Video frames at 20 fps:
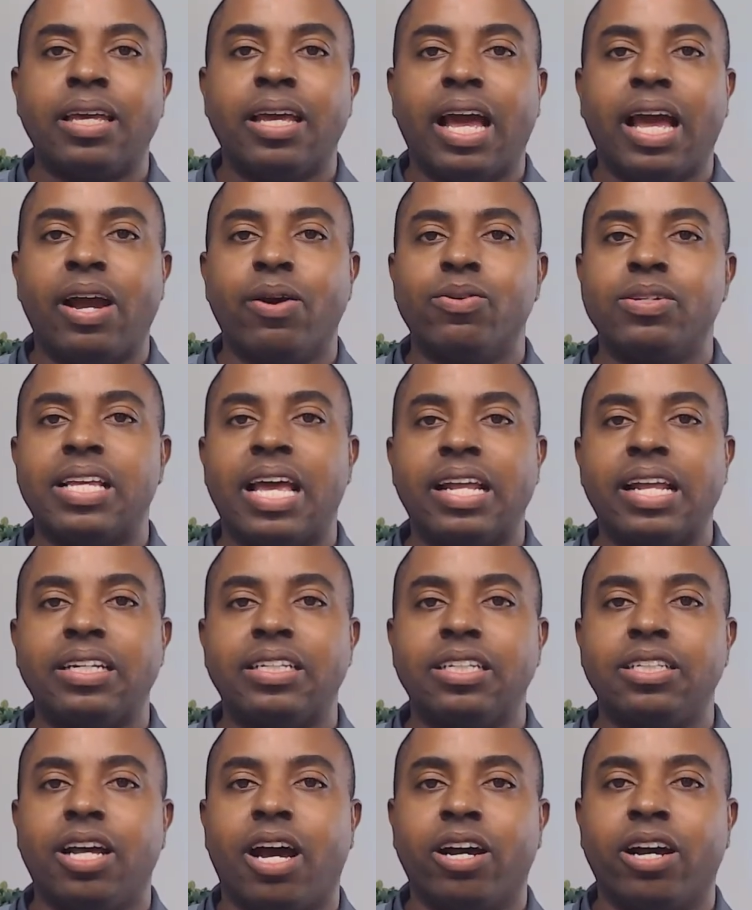I was at the
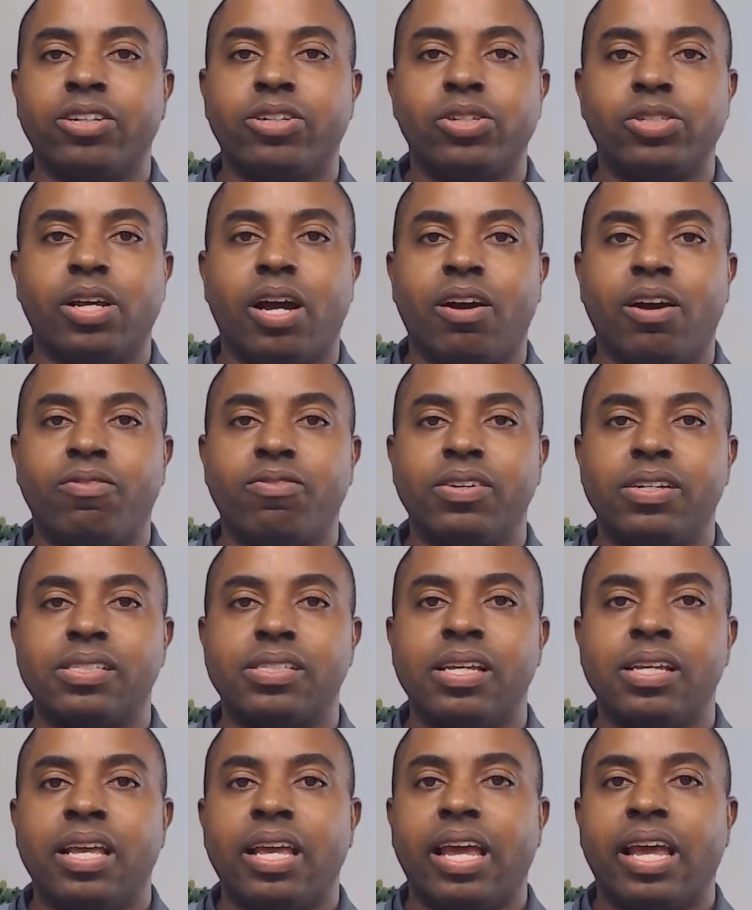doctor's office,
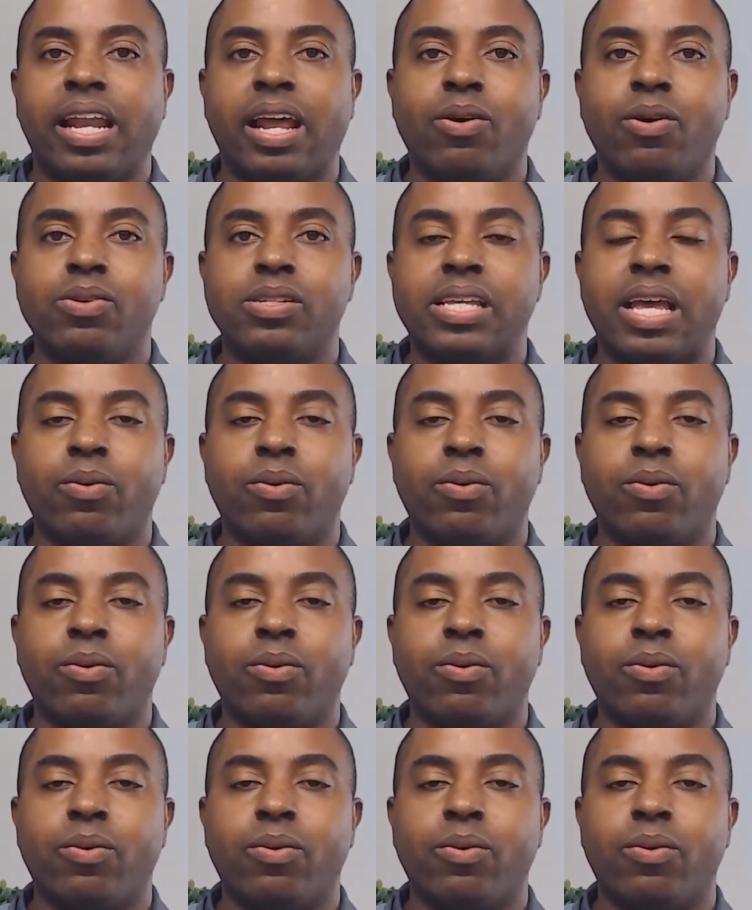and I was at one